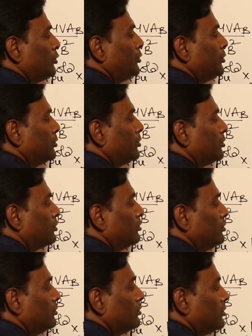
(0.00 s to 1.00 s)

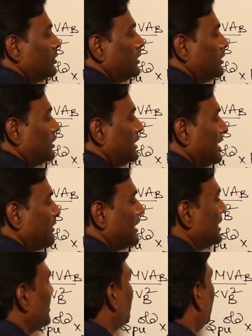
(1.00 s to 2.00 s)
Nu
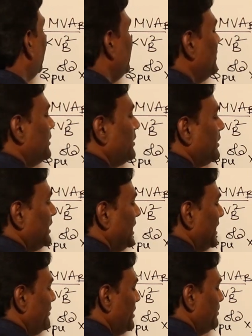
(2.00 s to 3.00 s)
divided by
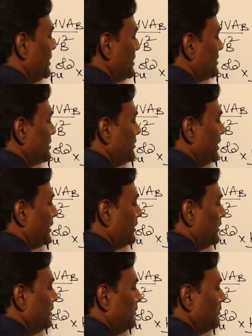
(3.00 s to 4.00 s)
KV base
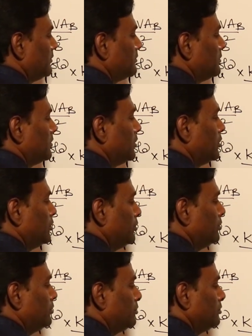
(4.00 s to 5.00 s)
square,
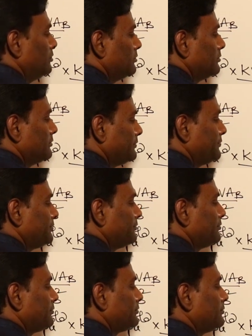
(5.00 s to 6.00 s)
nu.
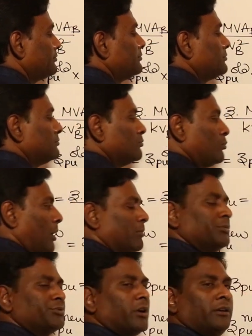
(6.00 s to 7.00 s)

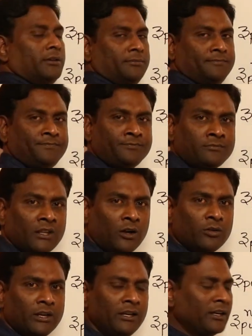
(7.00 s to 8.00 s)
Problem solved.
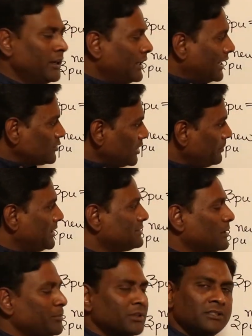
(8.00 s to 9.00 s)
Okay, actually
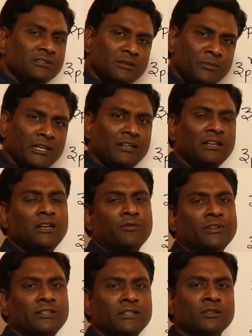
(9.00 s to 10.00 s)
based upon this, immediately
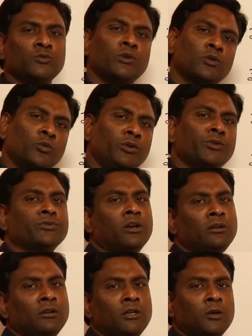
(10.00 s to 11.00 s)
after this, we are going to
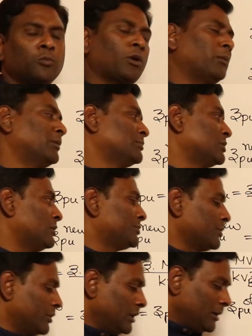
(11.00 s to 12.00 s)
solve problems
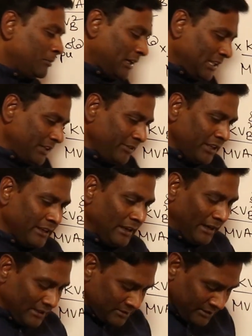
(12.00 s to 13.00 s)
also. But anyway,
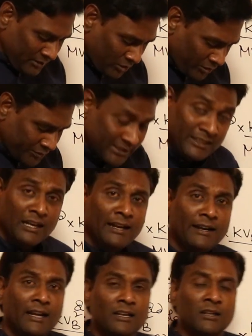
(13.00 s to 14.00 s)
let us think of single
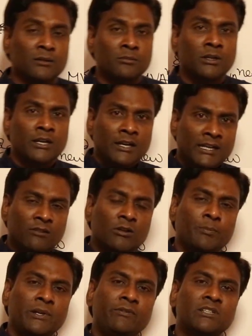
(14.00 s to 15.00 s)
line diagram. In
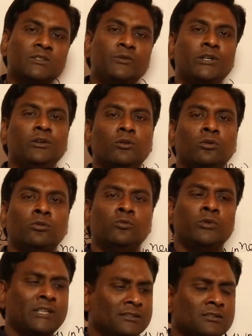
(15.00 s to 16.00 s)
our previous video,
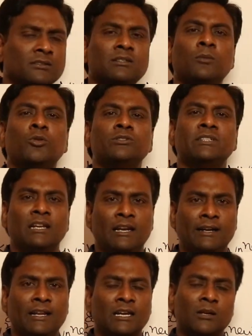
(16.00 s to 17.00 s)
we discussed about single
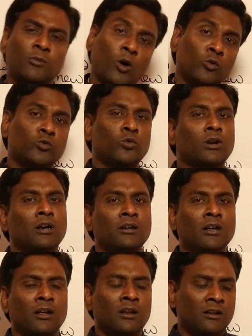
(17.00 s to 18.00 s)
line diagram, how to draw
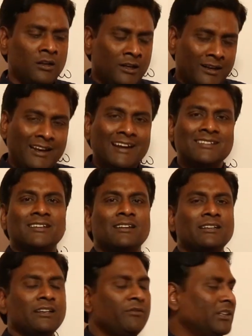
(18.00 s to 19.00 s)
and all. Let us
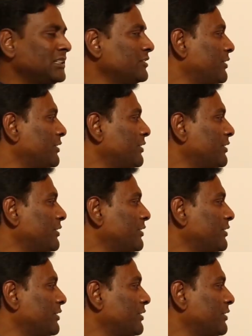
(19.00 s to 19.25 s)
connect everything.